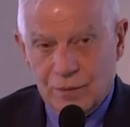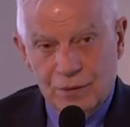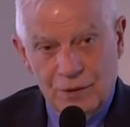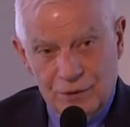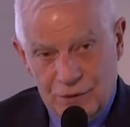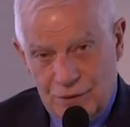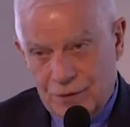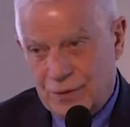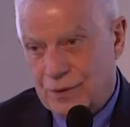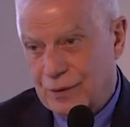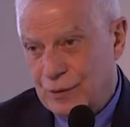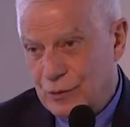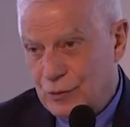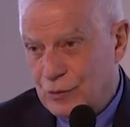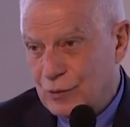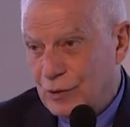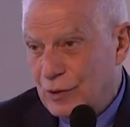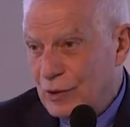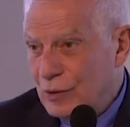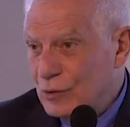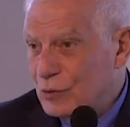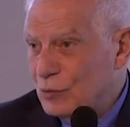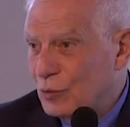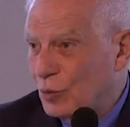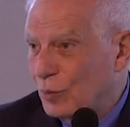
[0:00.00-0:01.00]
This is an
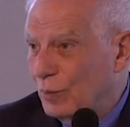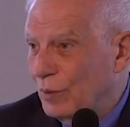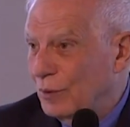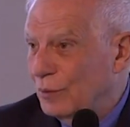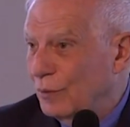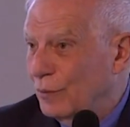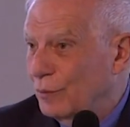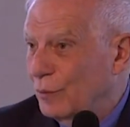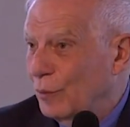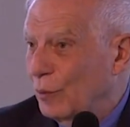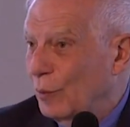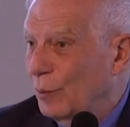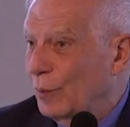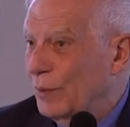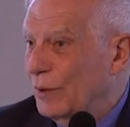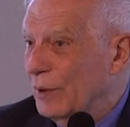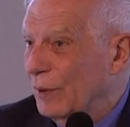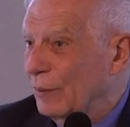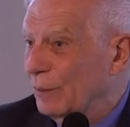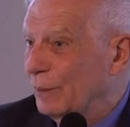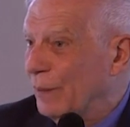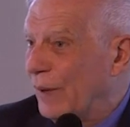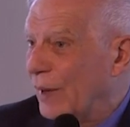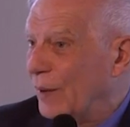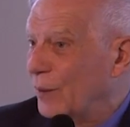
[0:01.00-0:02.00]
instrument of the
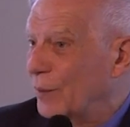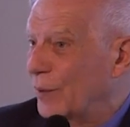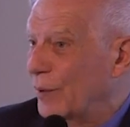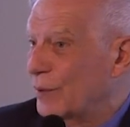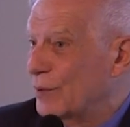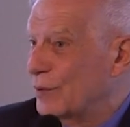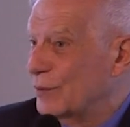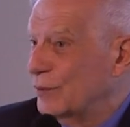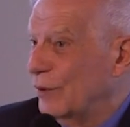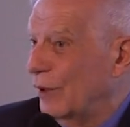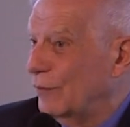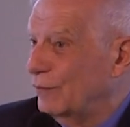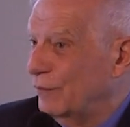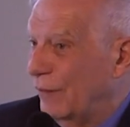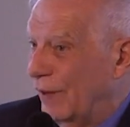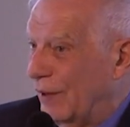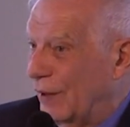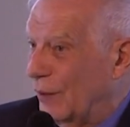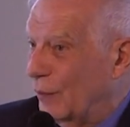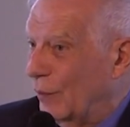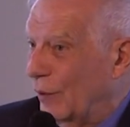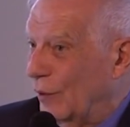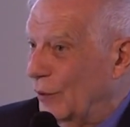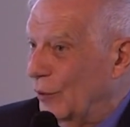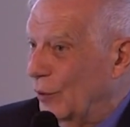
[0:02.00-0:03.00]
European power which is not
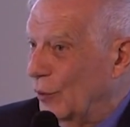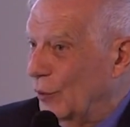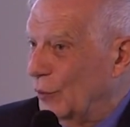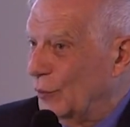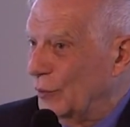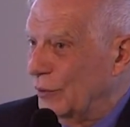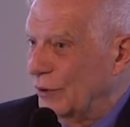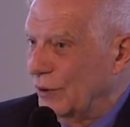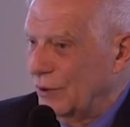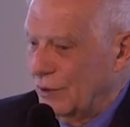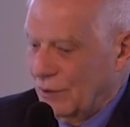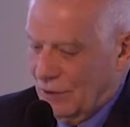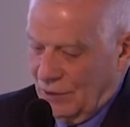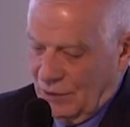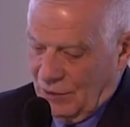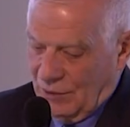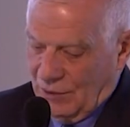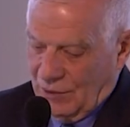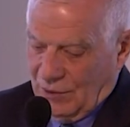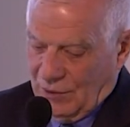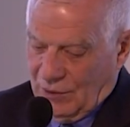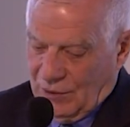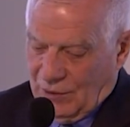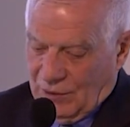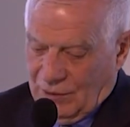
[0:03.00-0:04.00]
very well known,
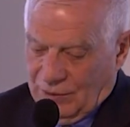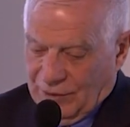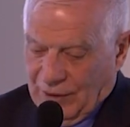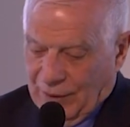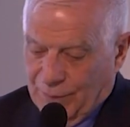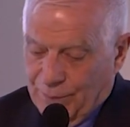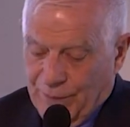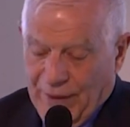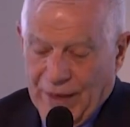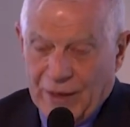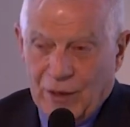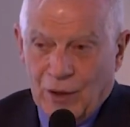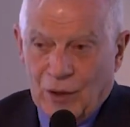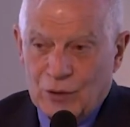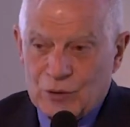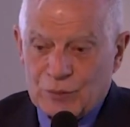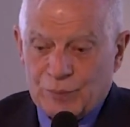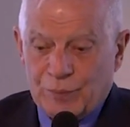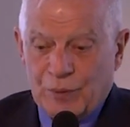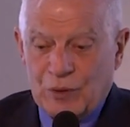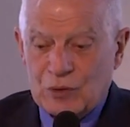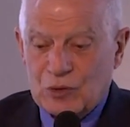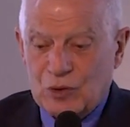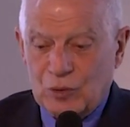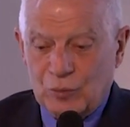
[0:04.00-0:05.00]
that make us
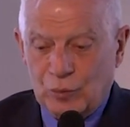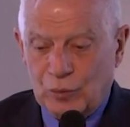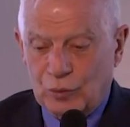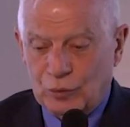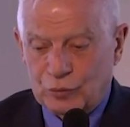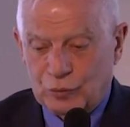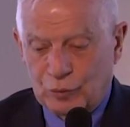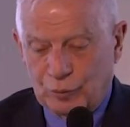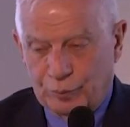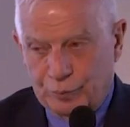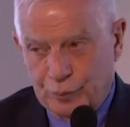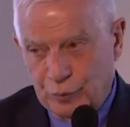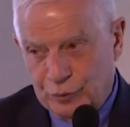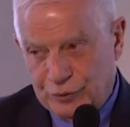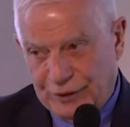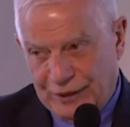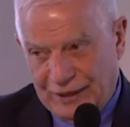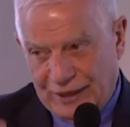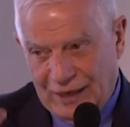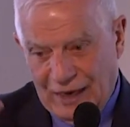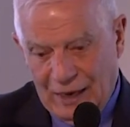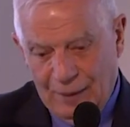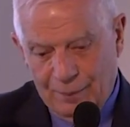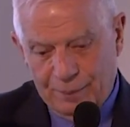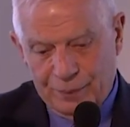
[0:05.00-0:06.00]
possible to put a
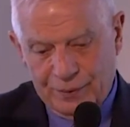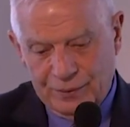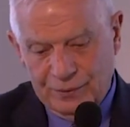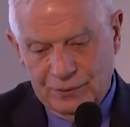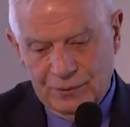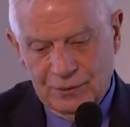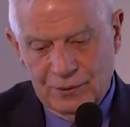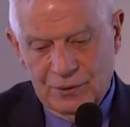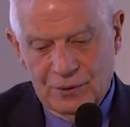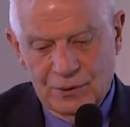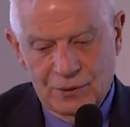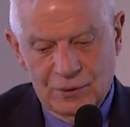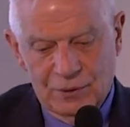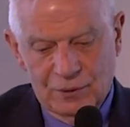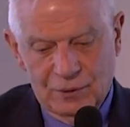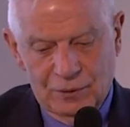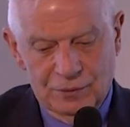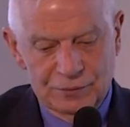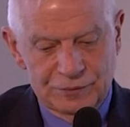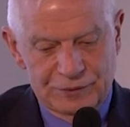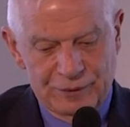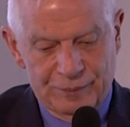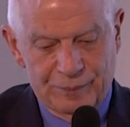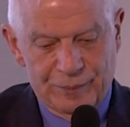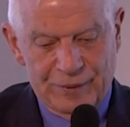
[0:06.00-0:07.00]
cap
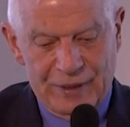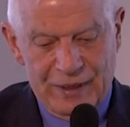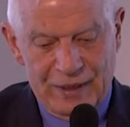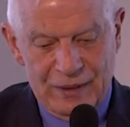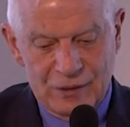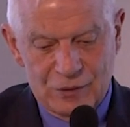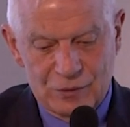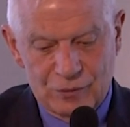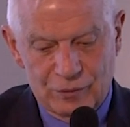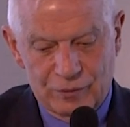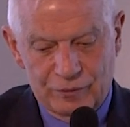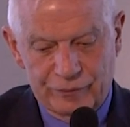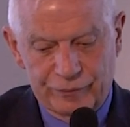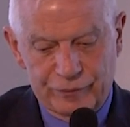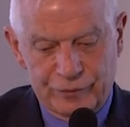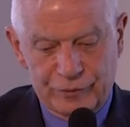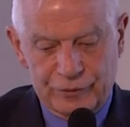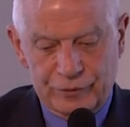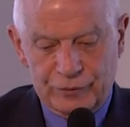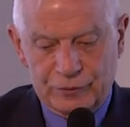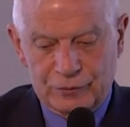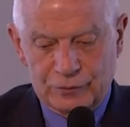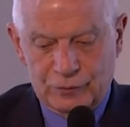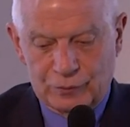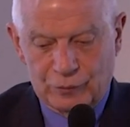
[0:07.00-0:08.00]
on the price of
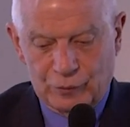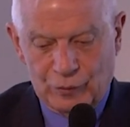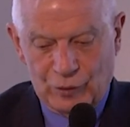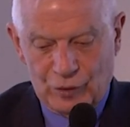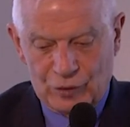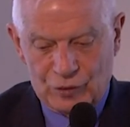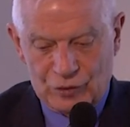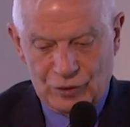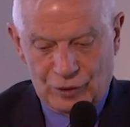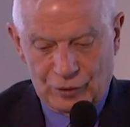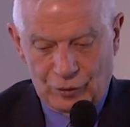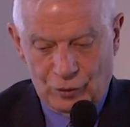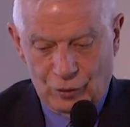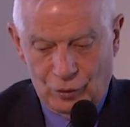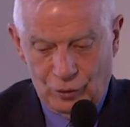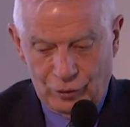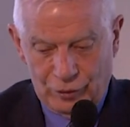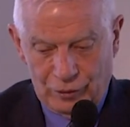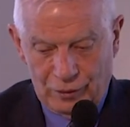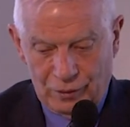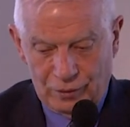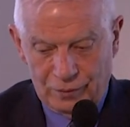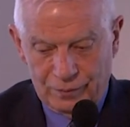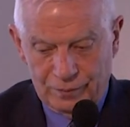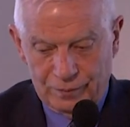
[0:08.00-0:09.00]
uh, Russian
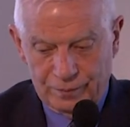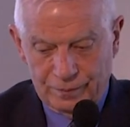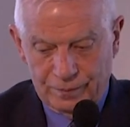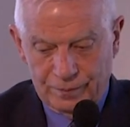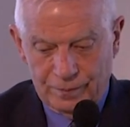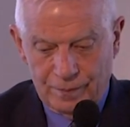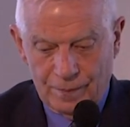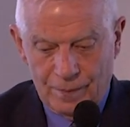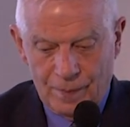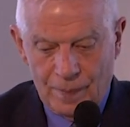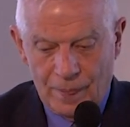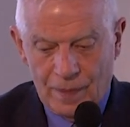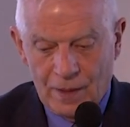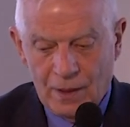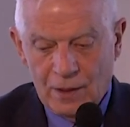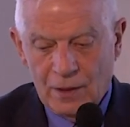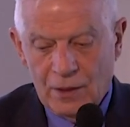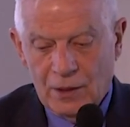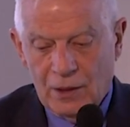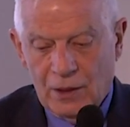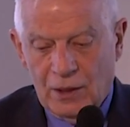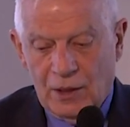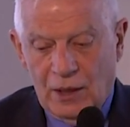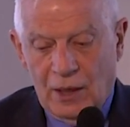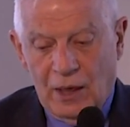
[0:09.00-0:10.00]
oil.
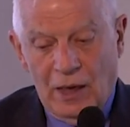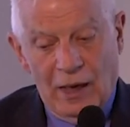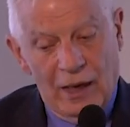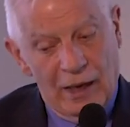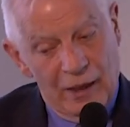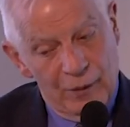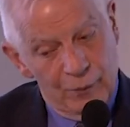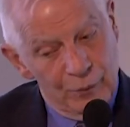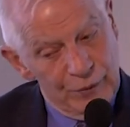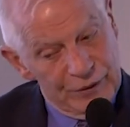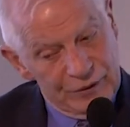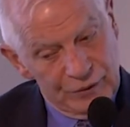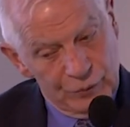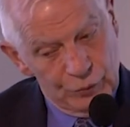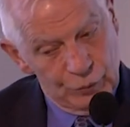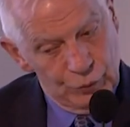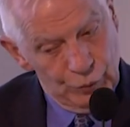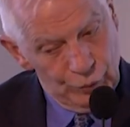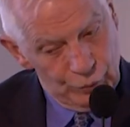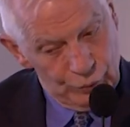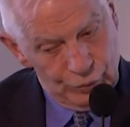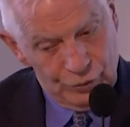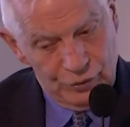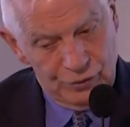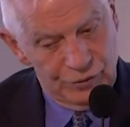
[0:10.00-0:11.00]
And we
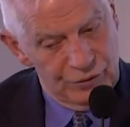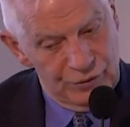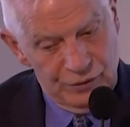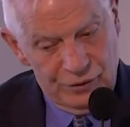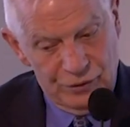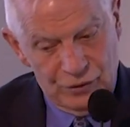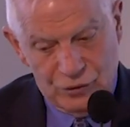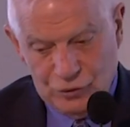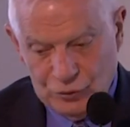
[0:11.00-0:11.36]
took the